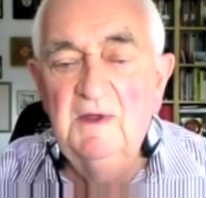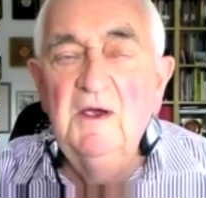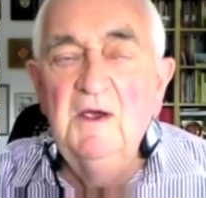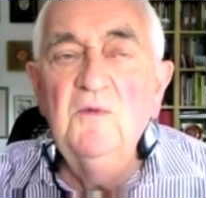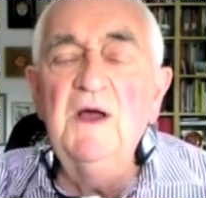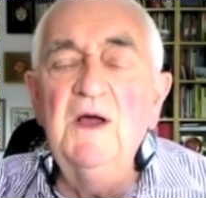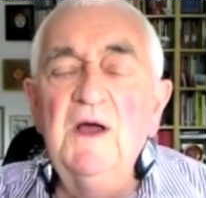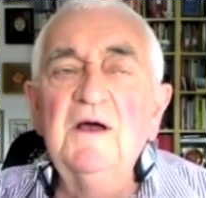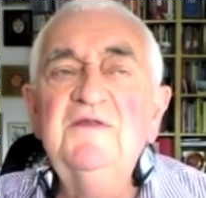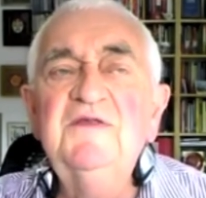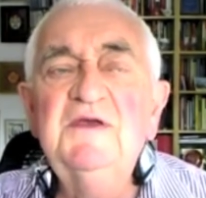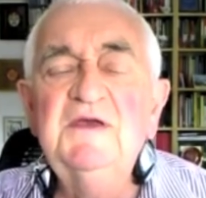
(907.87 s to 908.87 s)
Well, I
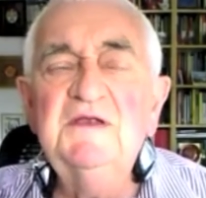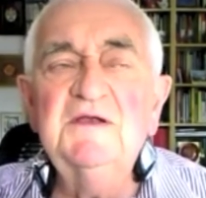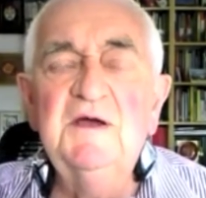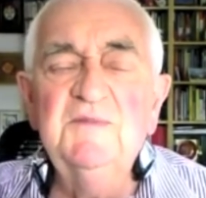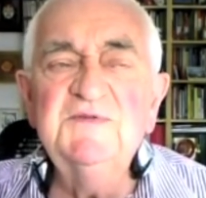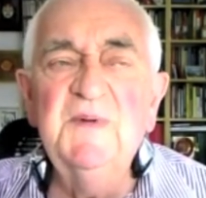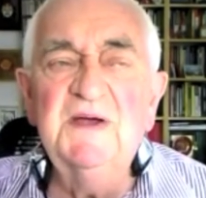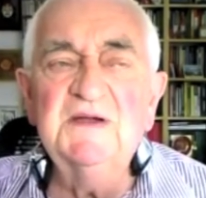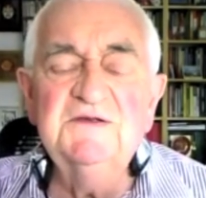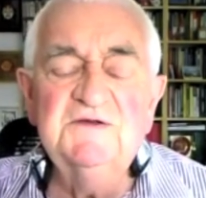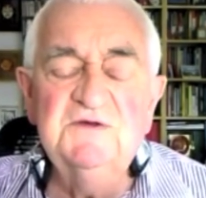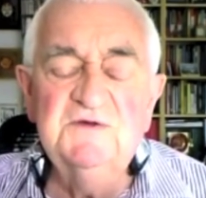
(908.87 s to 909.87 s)
think it comes back
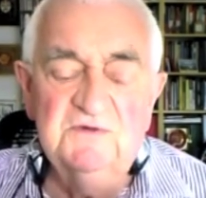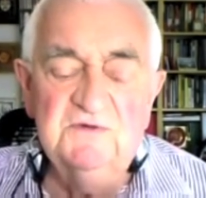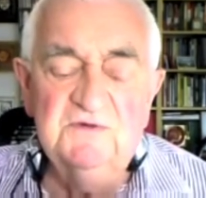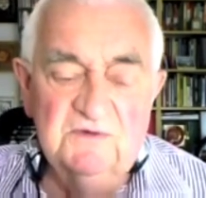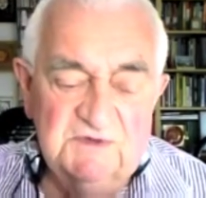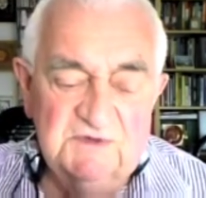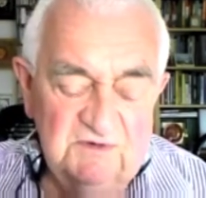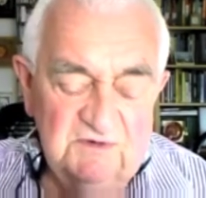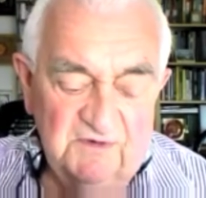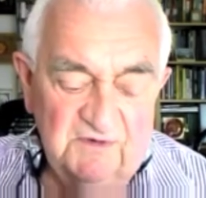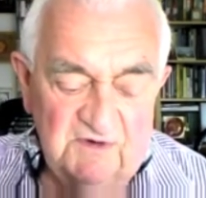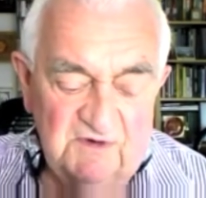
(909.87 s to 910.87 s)
to two
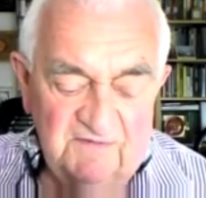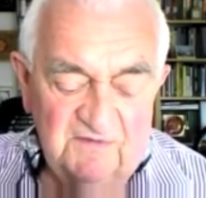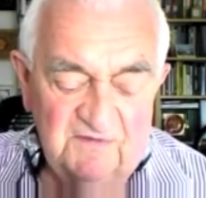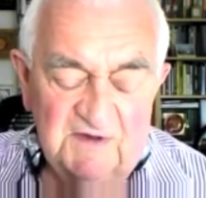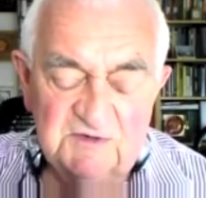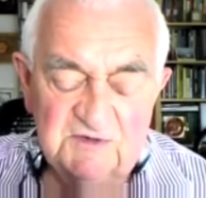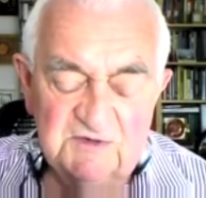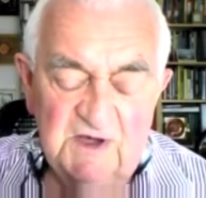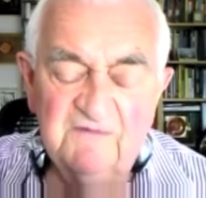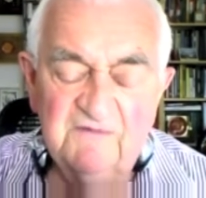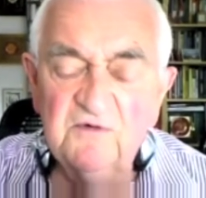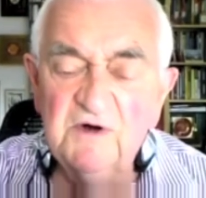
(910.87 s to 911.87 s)
or three of the things we
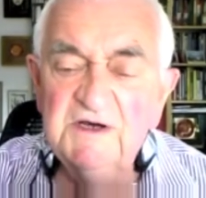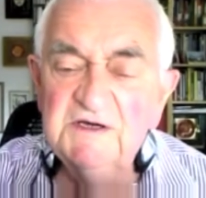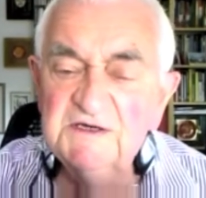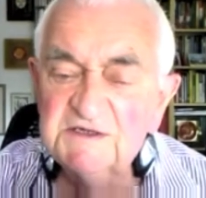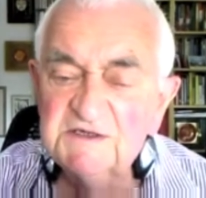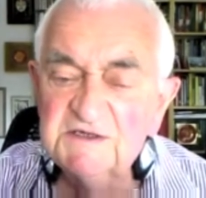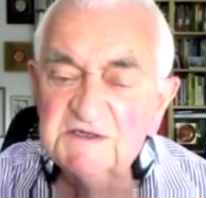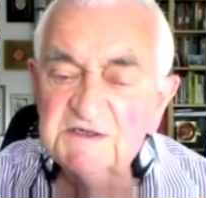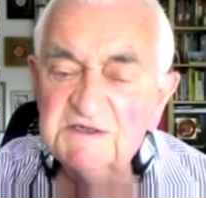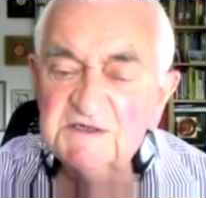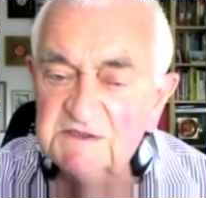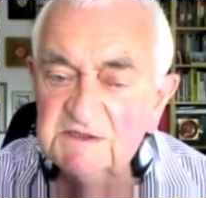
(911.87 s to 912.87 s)
have already discussed,
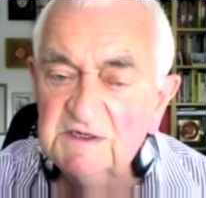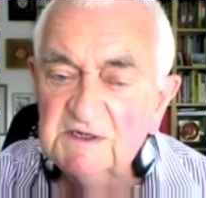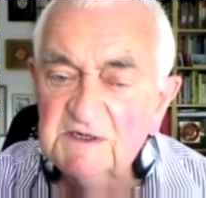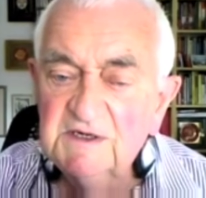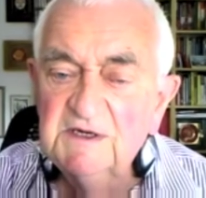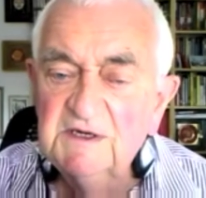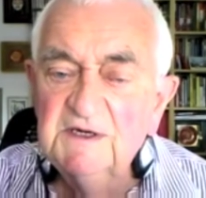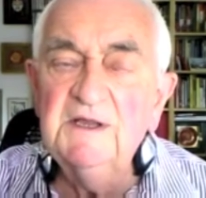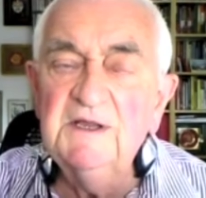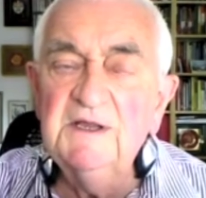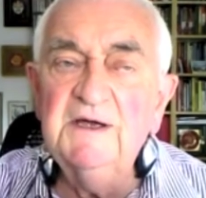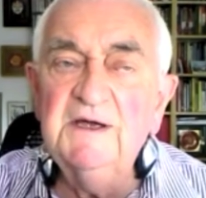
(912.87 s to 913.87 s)

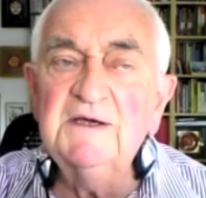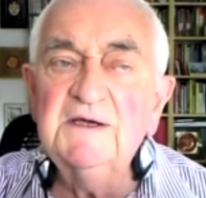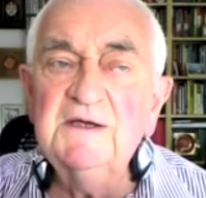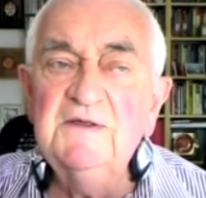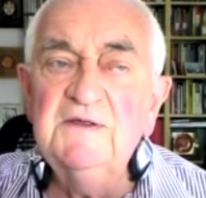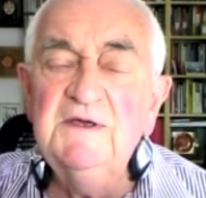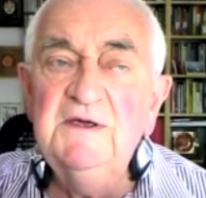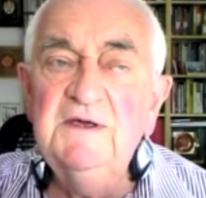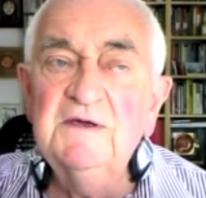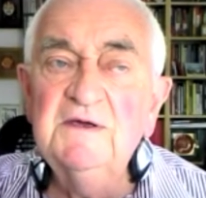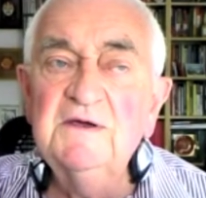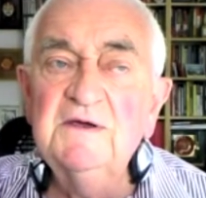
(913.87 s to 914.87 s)
like the
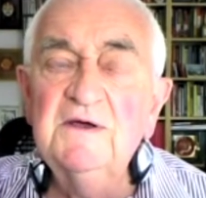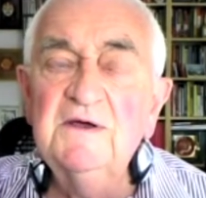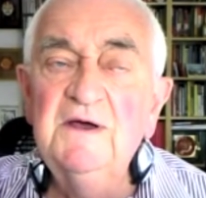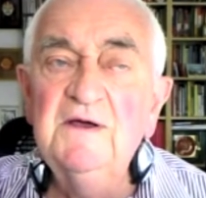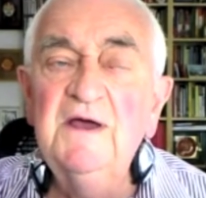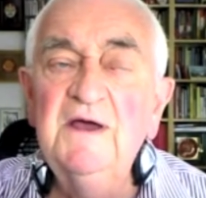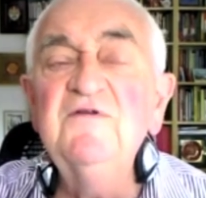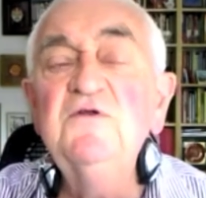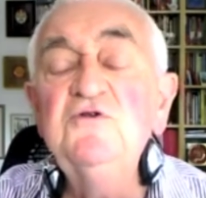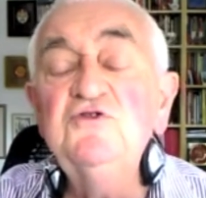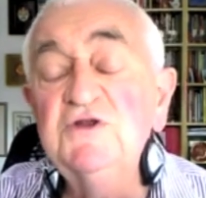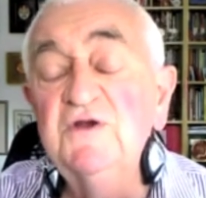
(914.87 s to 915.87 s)

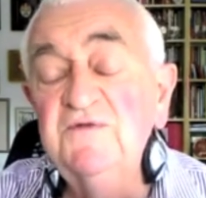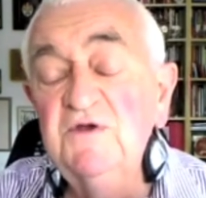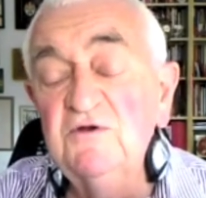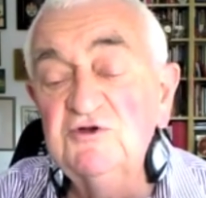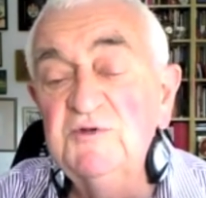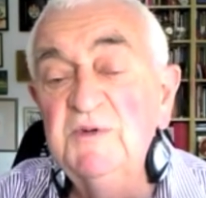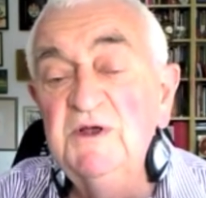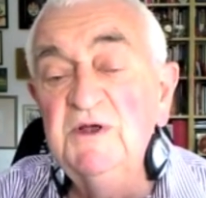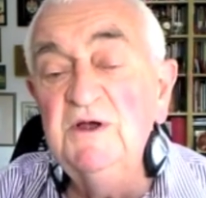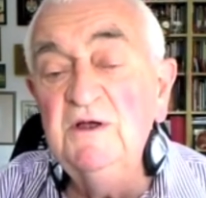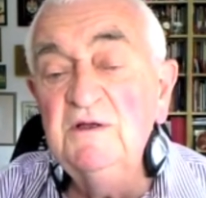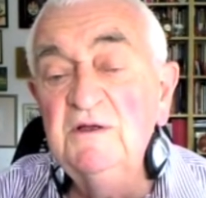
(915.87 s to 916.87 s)
evolution of the
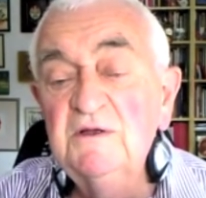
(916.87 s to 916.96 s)
entrepreneur